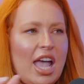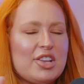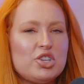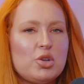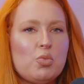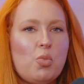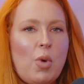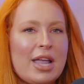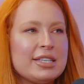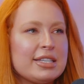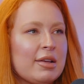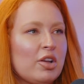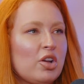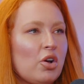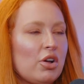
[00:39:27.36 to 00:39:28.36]
And she went
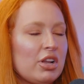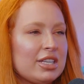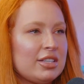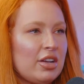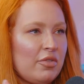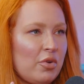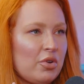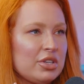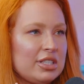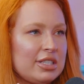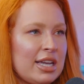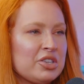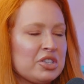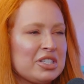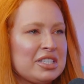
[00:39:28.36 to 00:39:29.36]
and got herself on
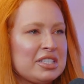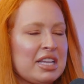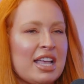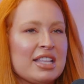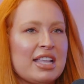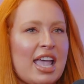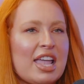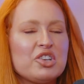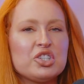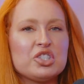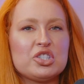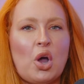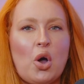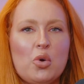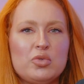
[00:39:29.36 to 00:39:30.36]
stage and sat there and
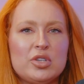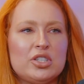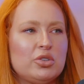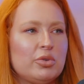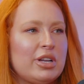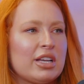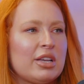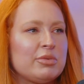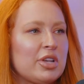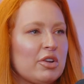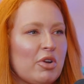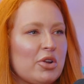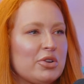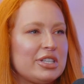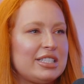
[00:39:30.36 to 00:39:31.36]
just told this story like it was
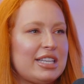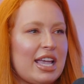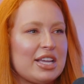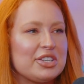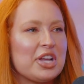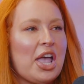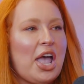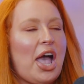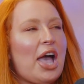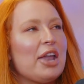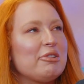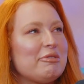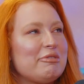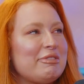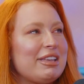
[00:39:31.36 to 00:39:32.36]
her own stage. And
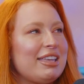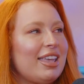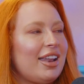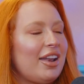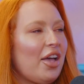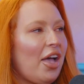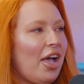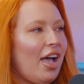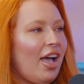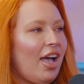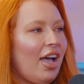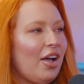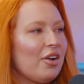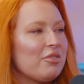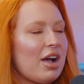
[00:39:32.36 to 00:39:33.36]
I was thinking,
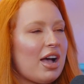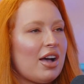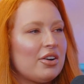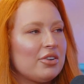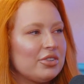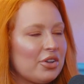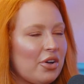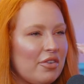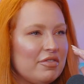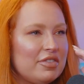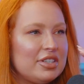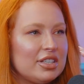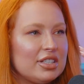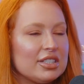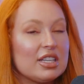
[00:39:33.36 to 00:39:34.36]
wow, the
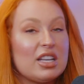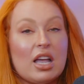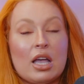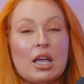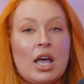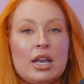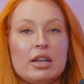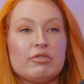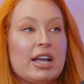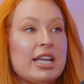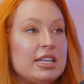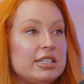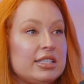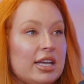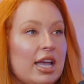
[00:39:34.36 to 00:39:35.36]
confidence. Like I kind of
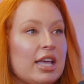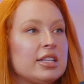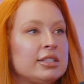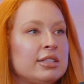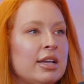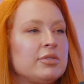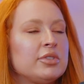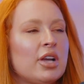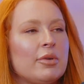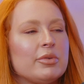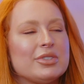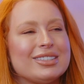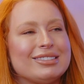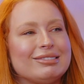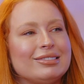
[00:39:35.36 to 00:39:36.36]
rated it at the same time. I
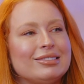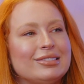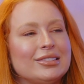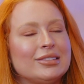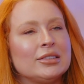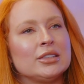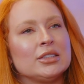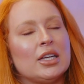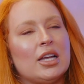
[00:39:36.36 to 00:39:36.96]
was like, oh.